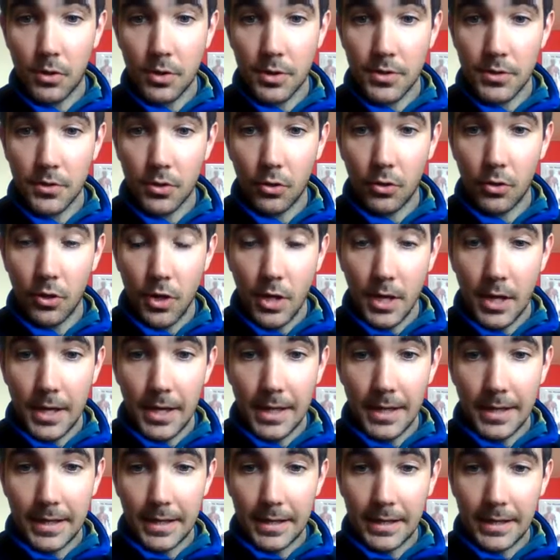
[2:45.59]
So
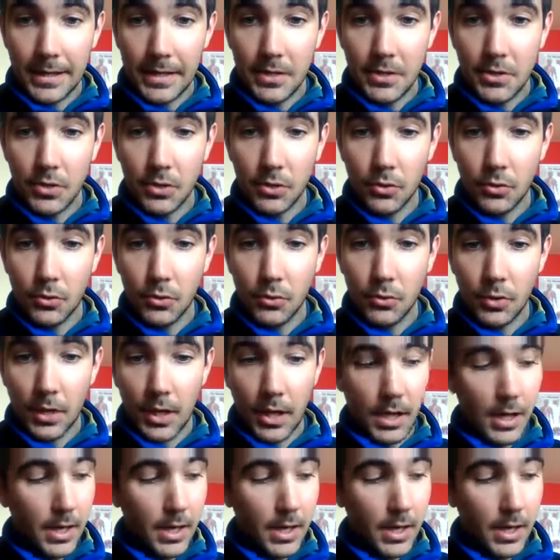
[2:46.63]
it can lead to